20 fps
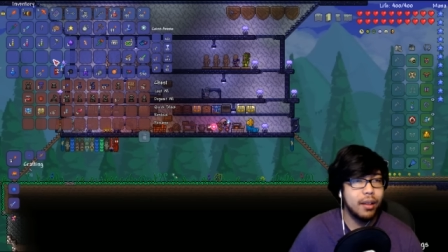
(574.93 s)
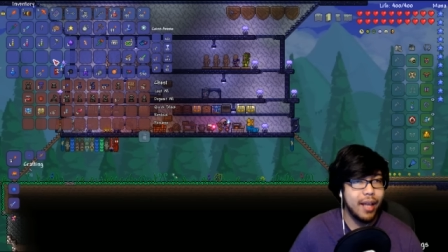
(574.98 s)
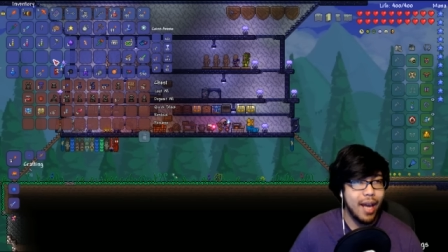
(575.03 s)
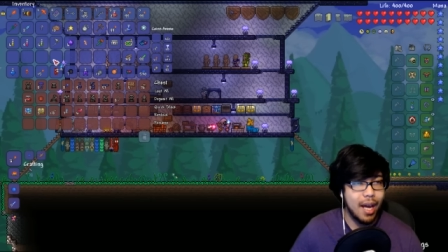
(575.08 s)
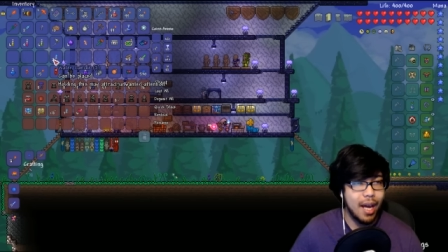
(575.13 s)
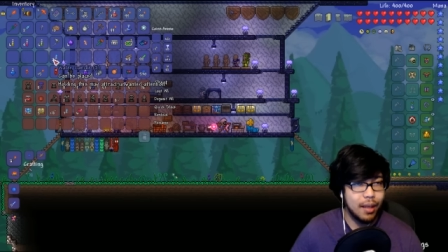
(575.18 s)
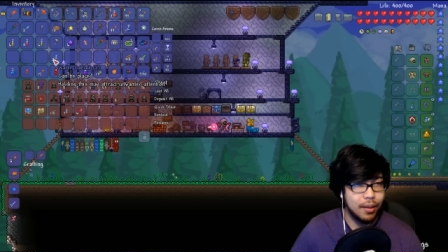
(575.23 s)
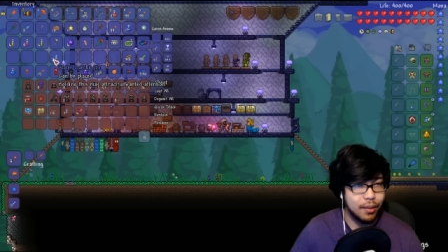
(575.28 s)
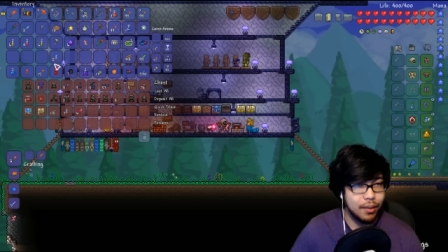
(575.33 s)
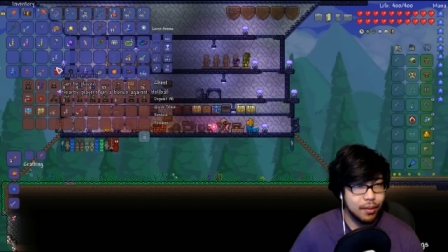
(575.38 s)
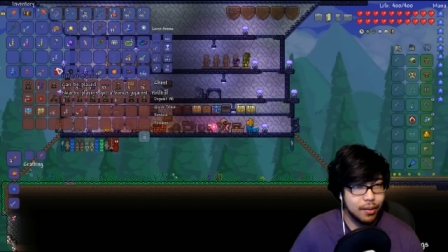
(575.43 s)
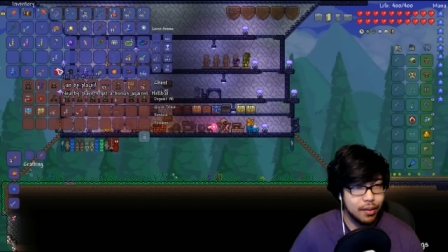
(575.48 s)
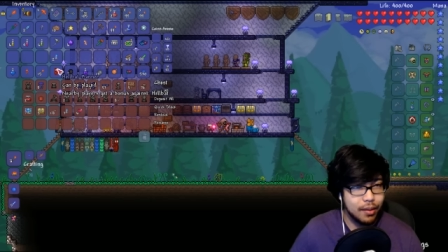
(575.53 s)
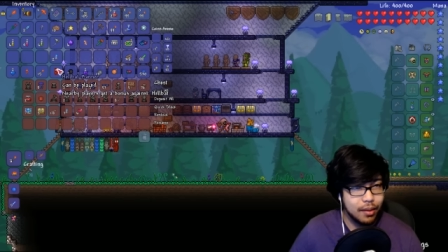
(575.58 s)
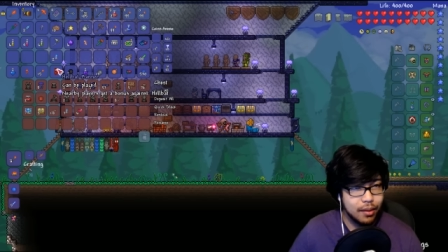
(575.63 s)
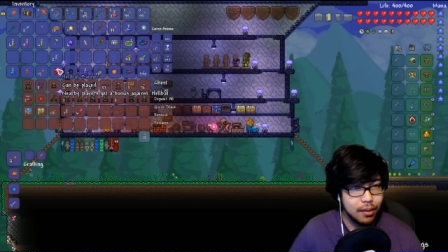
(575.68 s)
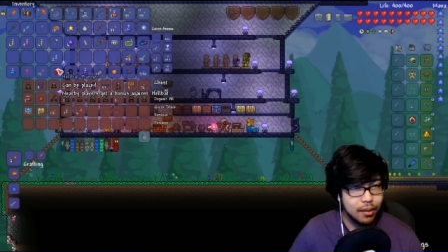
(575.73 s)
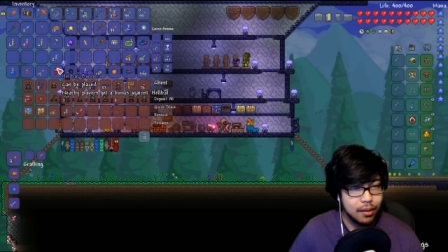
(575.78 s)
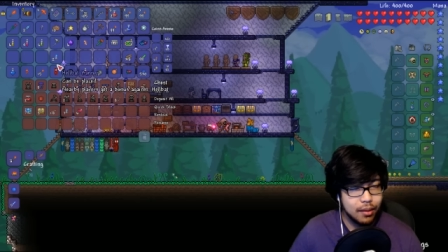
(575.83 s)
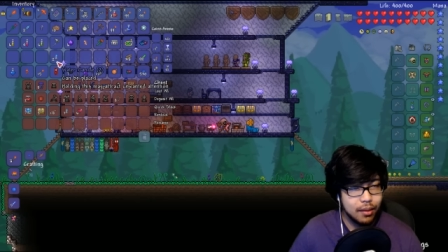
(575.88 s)

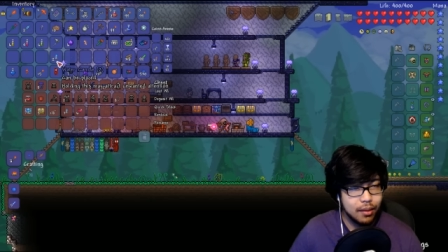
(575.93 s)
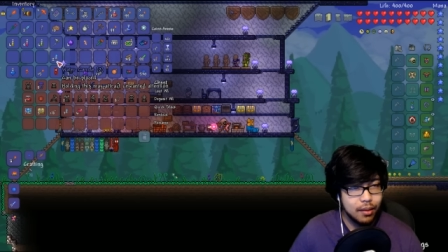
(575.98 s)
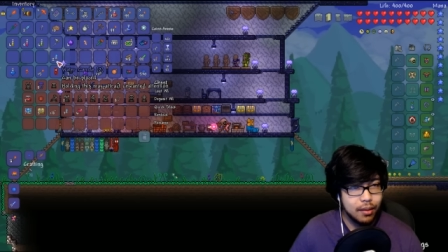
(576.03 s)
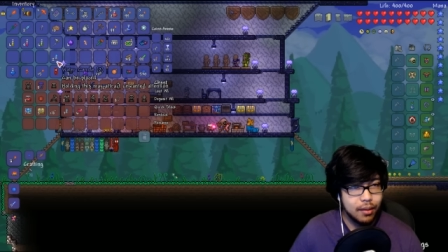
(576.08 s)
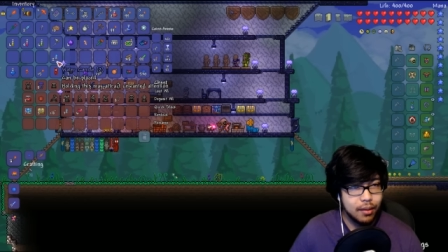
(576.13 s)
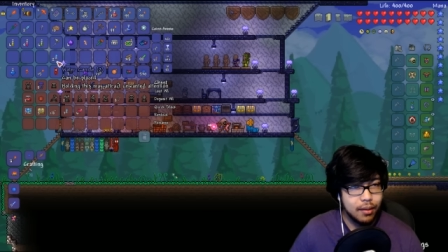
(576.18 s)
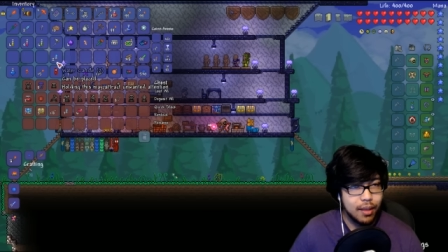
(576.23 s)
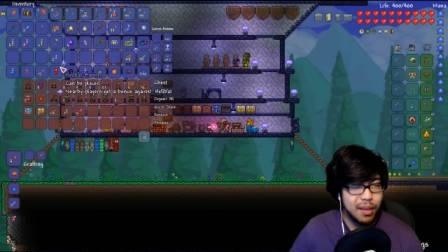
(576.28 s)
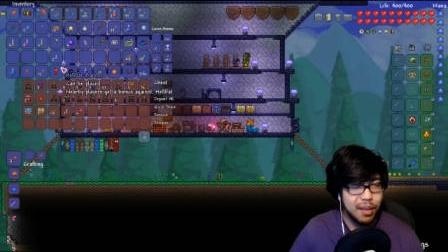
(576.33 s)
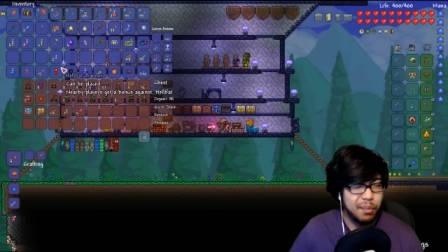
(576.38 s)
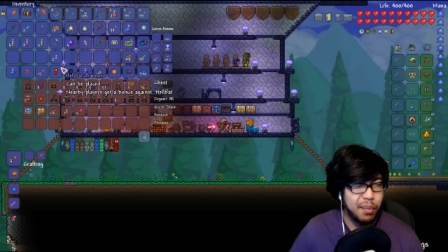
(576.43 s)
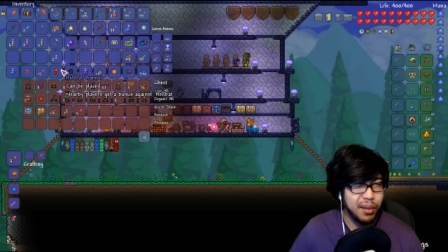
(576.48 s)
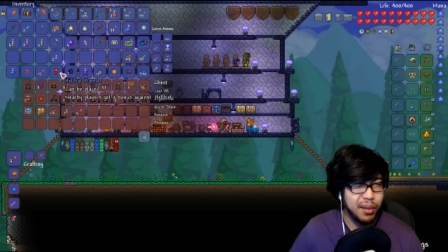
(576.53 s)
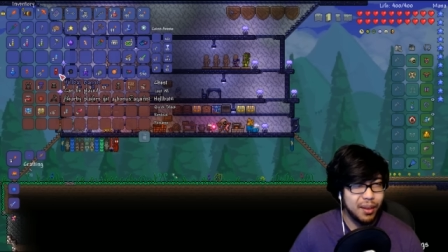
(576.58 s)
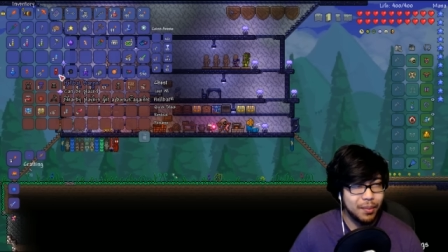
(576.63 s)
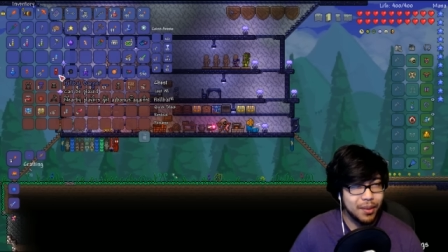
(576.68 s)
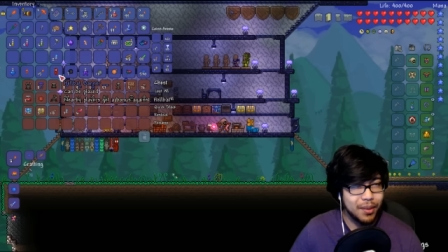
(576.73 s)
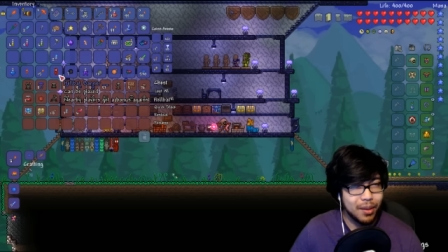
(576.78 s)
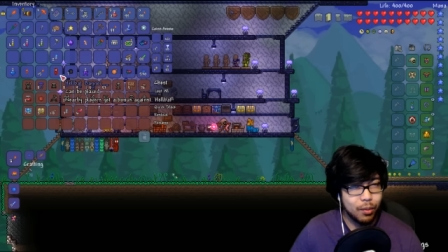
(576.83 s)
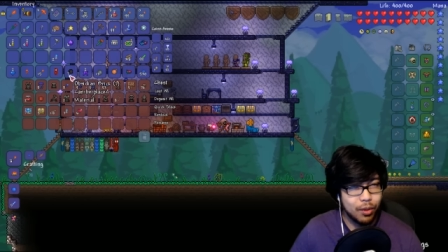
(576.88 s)
candles and put
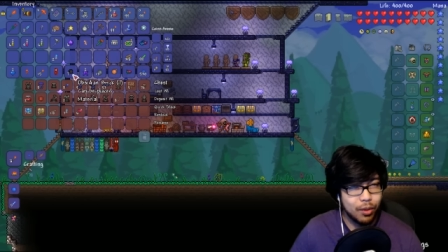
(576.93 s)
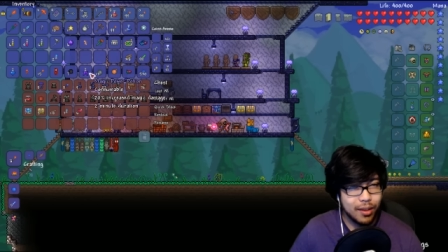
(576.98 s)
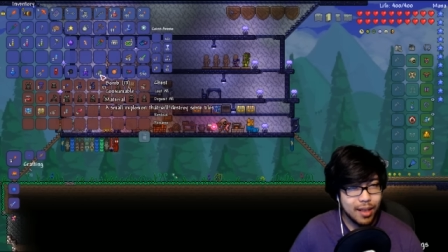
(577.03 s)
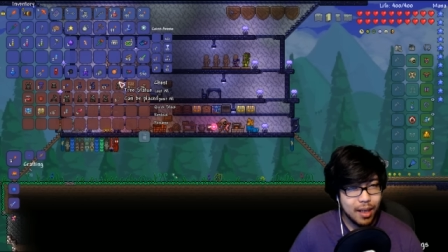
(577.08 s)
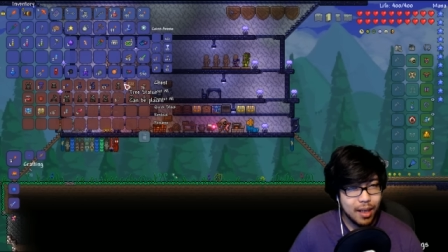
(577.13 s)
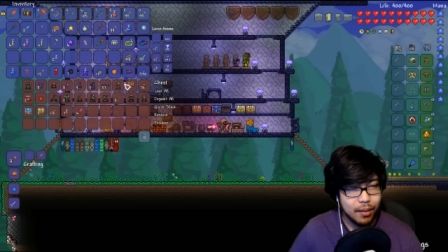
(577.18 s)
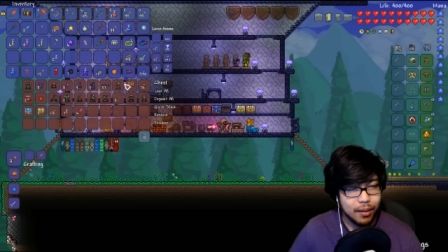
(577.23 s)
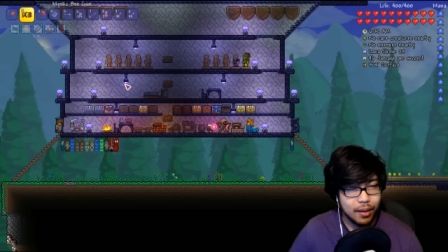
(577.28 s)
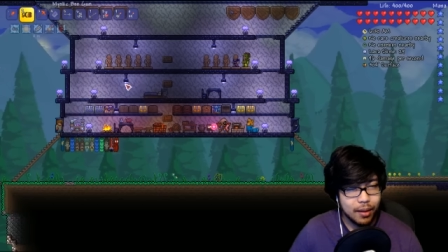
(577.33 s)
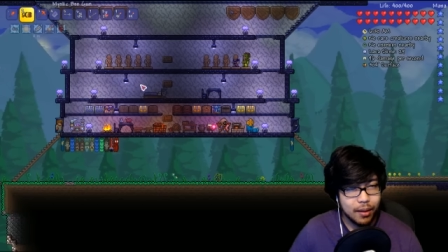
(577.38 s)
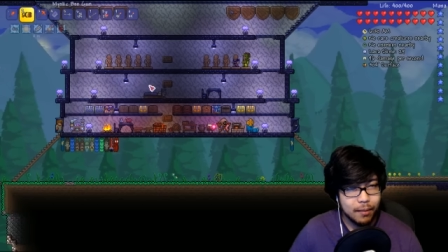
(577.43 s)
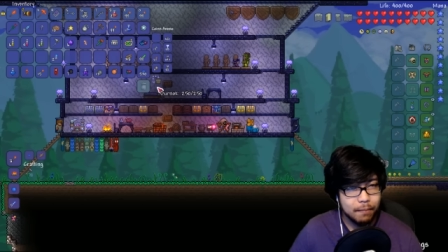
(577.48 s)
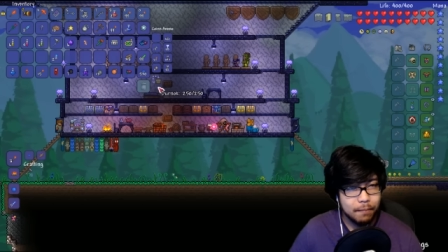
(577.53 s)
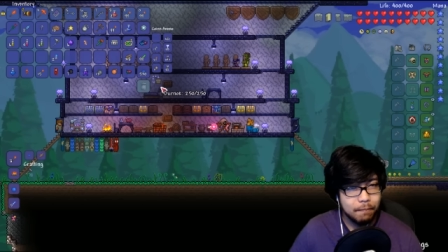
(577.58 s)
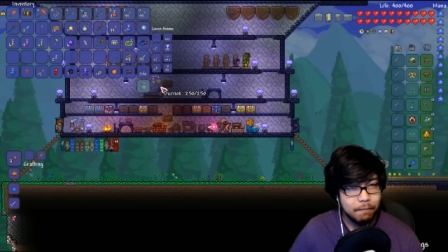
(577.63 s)
them somewhere down there.